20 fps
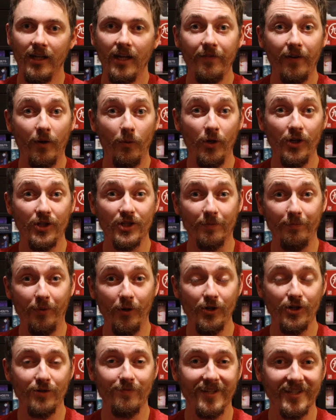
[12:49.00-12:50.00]
If I were to
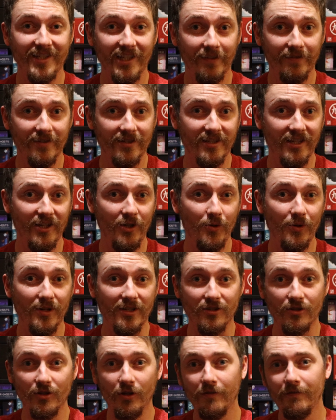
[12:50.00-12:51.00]
push myself to say who
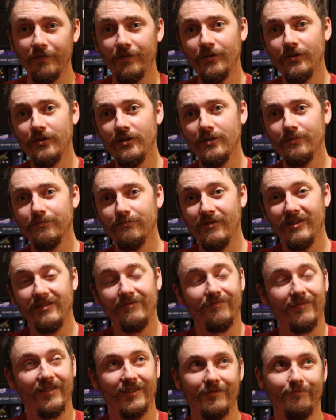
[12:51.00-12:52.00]
it's not for,
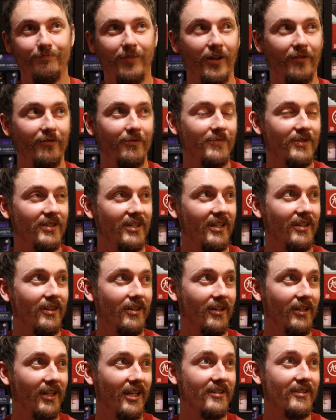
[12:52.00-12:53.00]
well, apart from saying
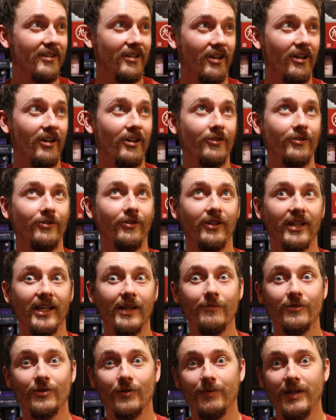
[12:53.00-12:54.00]
the classic hardcore
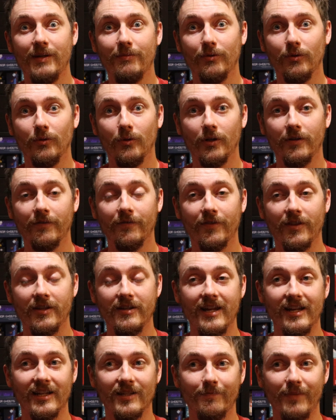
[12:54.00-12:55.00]
gamers or people looking for
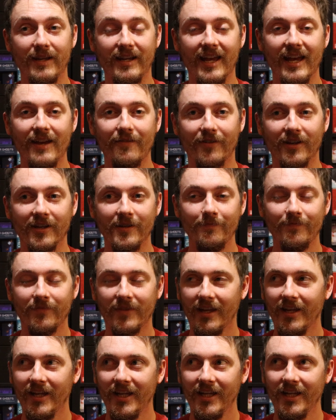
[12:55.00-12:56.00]
the next big heavy,
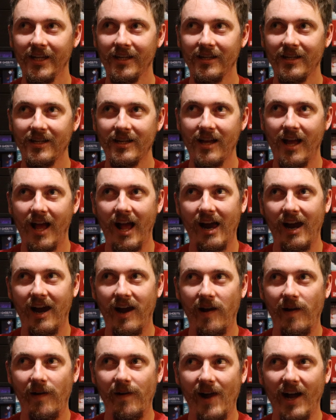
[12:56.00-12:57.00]

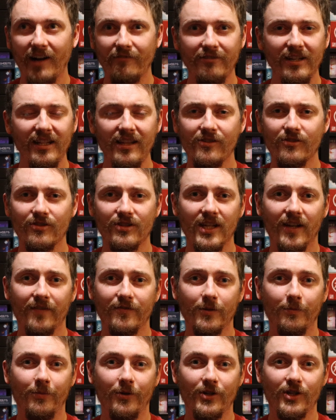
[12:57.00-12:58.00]
I'd really just have
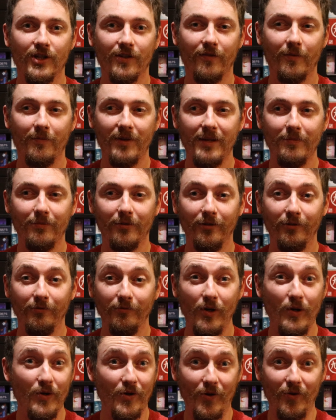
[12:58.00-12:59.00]
to push it for people
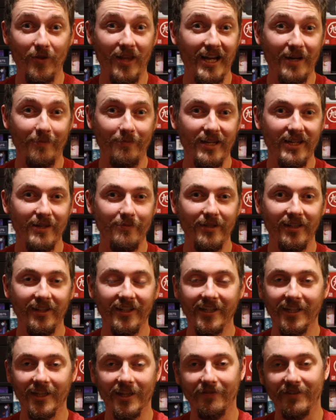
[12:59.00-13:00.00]
who don't like pier
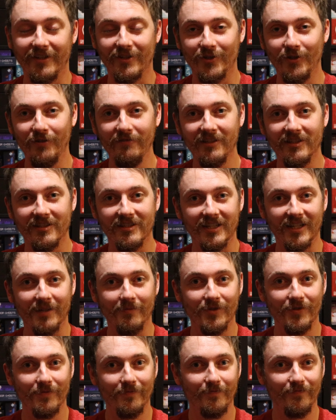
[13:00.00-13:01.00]
building in the Victorian
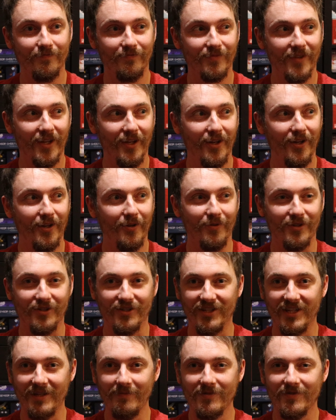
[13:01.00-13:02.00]
times,
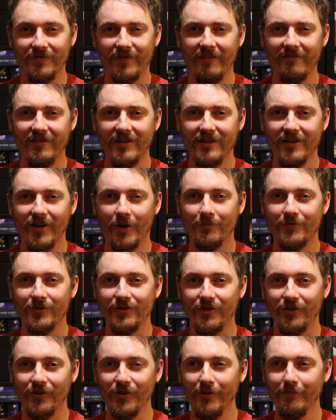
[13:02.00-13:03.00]
which seems very
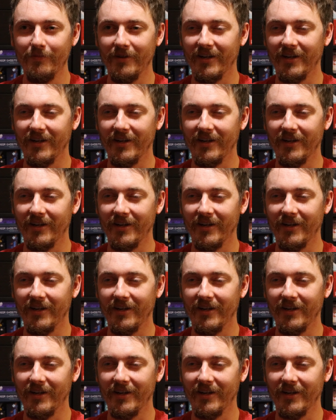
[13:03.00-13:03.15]
obscure,